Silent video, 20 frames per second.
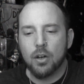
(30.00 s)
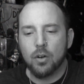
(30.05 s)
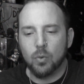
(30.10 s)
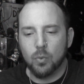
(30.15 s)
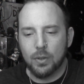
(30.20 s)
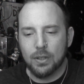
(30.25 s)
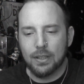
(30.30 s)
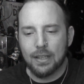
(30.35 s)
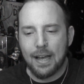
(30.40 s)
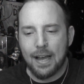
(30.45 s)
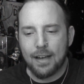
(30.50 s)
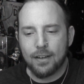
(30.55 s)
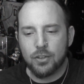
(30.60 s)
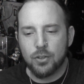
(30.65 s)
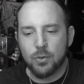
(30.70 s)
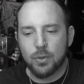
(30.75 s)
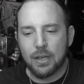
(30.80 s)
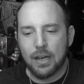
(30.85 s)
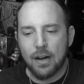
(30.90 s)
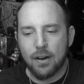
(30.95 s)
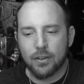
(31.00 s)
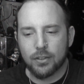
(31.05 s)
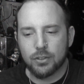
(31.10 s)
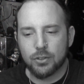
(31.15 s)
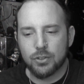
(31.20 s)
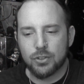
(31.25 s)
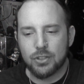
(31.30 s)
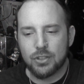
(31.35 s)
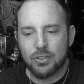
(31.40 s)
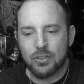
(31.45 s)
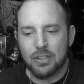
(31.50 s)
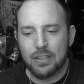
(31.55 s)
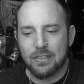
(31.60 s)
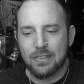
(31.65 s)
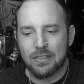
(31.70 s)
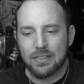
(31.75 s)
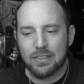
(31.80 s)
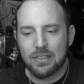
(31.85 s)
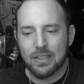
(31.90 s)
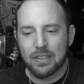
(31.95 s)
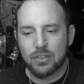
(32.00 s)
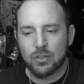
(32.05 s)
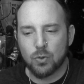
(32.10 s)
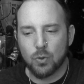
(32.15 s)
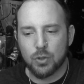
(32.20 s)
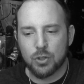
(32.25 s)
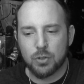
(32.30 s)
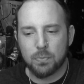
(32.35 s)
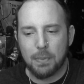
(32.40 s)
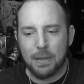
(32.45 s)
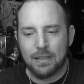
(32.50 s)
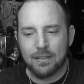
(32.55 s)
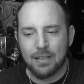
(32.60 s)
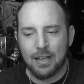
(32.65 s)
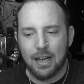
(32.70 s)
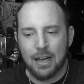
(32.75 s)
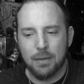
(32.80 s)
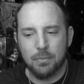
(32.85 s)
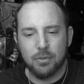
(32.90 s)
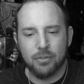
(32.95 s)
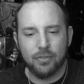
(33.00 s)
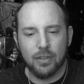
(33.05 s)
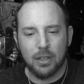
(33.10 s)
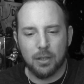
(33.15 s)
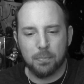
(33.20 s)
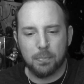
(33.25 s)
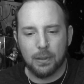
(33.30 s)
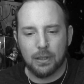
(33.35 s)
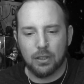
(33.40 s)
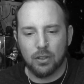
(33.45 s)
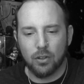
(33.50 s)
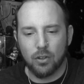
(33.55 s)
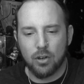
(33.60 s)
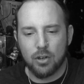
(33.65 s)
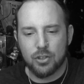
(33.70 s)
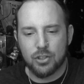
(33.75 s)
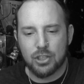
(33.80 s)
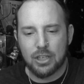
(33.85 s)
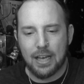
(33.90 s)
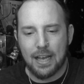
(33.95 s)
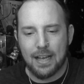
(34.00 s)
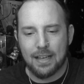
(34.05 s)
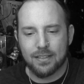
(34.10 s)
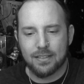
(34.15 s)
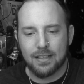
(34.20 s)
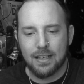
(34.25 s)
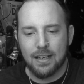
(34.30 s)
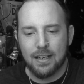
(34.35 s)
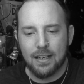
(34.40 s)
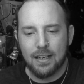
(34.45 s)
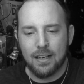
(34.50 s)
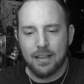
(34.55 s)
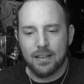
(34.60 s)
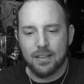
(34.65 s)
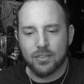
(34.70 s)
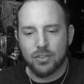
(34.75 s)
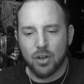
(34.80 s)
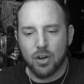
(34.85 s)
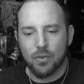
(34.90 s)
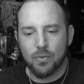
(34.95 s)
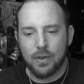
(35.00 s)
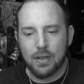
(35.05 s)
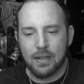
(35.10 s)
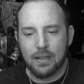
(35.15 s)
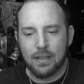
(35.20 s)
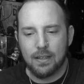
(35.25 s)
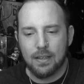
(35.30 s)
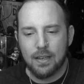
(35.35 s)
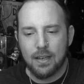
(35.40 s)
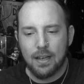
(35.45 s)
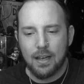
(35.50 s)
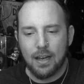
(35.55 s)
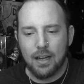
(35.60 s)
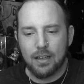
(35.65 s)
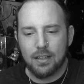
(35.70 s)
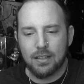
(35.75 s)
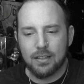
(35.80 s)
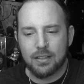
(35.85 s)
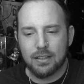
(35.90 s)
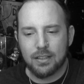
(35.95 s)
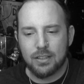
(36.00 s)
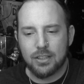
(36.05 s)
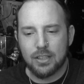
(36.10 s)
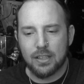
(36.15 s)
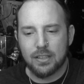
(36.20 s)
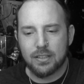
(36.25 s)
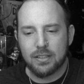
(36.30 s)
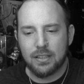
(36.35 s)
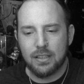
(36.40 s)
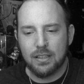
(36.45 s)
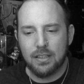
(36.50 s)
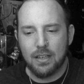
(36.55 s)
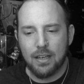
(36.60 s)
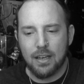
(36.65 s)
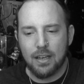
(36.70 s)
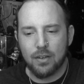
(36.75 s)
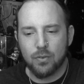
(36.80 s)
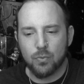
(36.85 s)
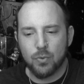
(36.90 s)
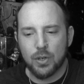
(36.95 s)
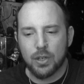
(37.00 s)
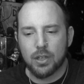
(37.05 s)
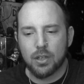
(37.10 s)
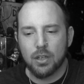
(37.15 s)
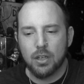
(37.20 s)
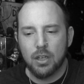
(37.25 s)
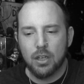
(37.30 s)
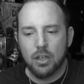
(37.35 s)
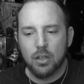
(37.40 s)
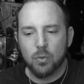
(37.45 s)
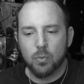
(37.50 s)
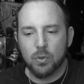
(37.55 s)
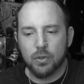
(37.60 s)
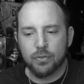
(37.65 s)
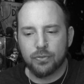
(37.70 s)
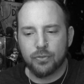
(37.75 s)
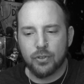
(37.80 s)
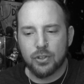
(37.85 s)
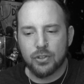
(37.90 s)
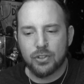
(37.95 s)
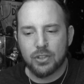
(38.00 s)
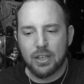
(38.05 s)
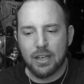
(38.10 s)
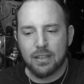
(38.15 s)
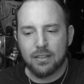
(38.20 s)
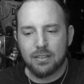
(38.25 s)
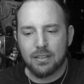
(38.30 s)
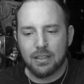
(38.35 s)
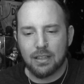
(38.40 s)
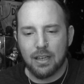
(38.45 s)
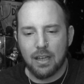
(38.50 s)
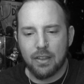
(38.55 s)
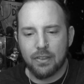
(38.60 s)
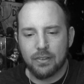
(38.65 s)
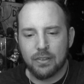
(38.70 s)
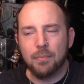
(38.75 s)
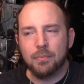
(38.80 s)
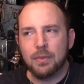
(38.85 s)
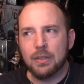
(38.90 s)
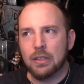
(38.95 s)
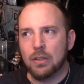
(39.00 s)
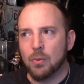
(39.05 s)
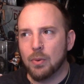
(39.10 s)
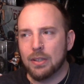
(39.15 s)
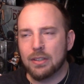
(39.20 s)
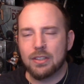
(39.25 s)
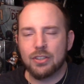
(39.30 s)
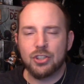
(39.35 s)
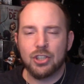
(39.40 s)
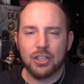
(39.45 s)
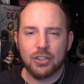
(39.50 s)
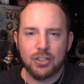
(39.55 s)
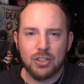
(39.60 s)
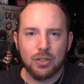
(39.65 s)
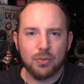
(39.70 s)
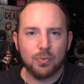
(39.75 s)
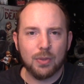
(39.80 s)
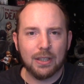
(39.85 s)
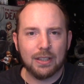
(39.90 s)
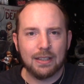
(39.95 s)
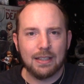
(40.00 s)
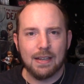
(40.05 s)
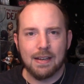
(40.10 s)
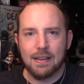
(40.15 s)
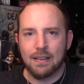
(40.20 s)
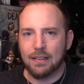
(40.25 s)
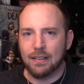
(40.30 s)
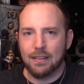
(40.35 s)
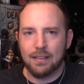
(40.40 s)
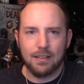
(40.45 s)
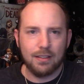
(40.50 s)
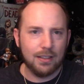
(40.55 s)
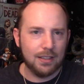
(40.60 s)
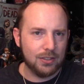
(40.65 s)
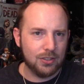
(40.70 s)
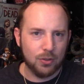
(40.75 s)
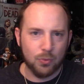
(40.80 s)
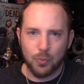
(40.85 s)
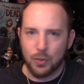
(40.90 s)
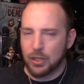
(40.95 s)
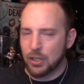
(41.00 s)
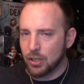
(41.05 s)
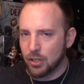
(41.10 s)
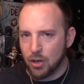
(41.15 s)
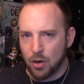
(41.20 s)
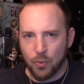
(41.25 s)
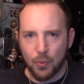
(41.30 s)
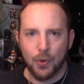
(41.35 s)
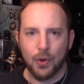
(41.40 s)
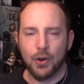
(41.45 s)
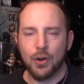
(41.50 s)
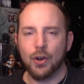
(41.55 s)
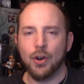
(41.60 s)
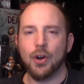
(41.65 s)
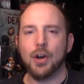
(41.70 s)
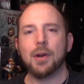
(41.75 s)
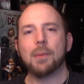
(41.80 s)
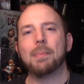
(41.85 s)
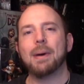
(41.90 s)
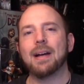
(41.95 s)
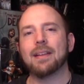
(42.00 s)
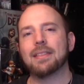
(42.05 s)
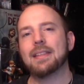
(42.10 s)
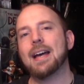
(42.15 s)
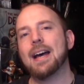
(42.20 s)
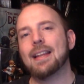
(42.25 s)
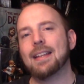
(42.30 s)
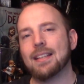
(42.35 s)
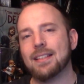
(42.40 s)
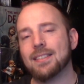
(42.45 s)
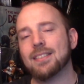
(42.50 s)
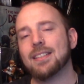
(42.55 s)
will add new characters to Season 6 or spend time developing the large cast it is already? How do you think Jesse and Rick will first get together? You know what, the Jesse and Rick thing, listen, we can go on and on about that. That's